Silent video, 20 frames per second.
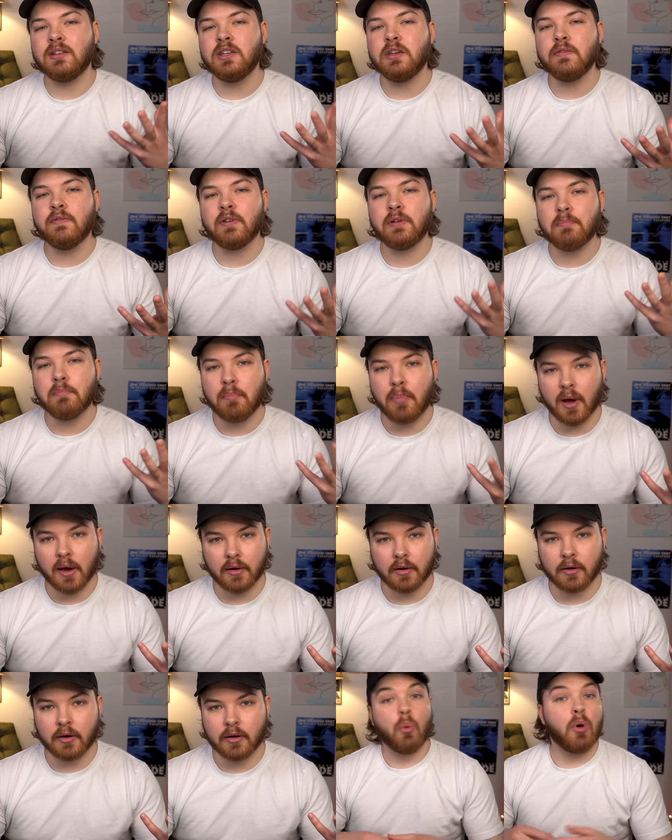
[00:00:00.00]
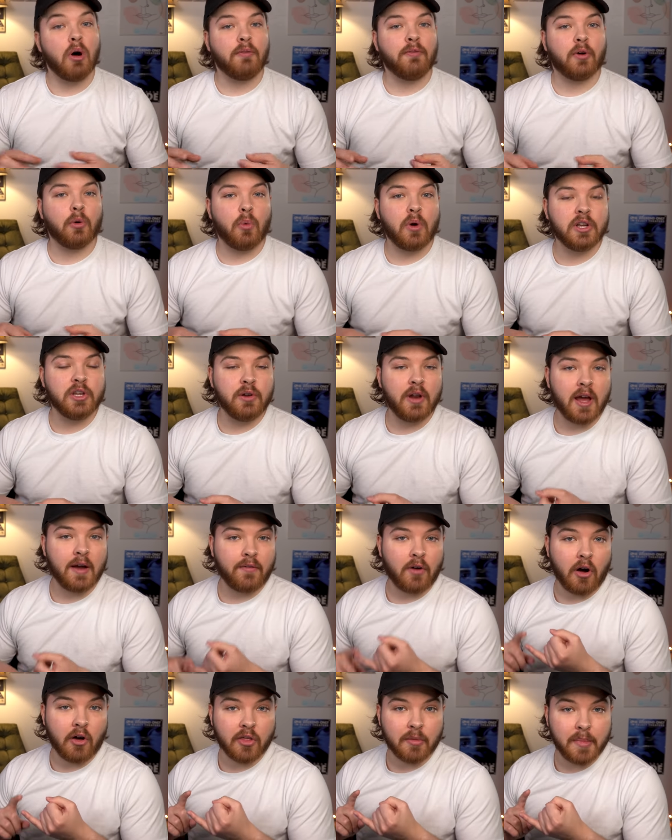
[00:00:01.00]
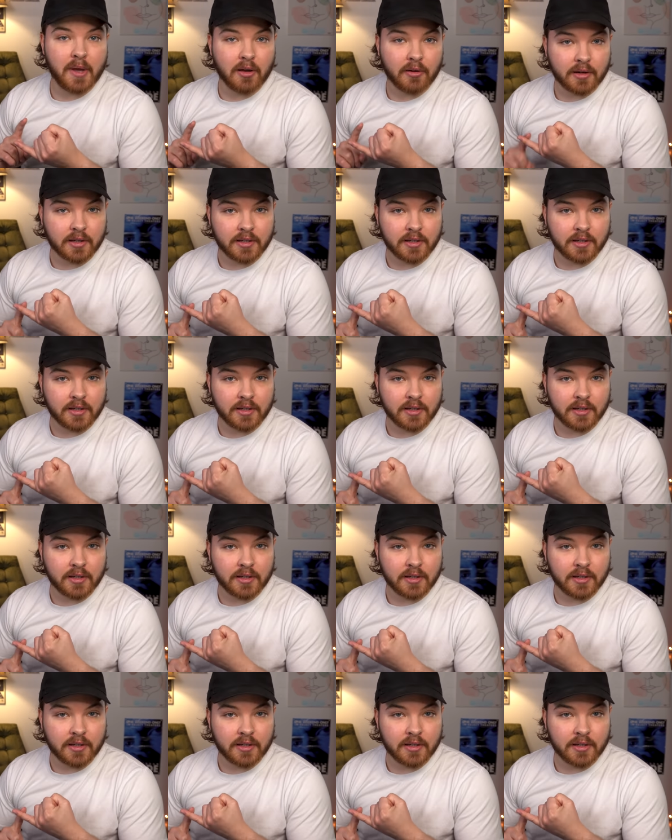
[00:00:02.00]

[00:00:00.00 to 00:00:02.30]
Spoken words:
even better? Well, for one, you'd have all the male